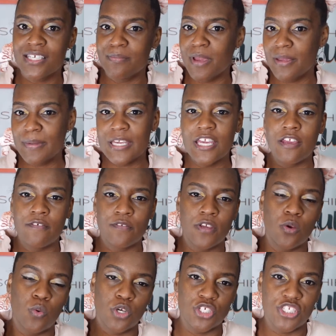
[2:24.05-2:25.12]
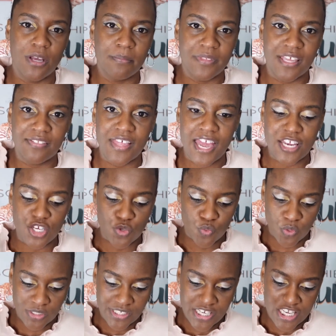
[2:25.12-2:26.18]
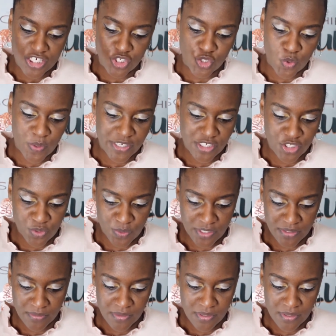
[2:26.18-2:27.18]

maybe if it were something that you really enjoyed doing.